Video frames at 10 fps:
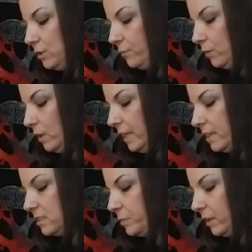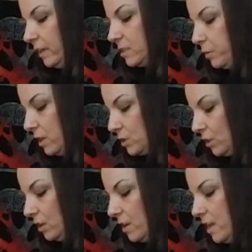to fully experience
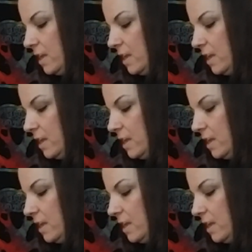pleasure.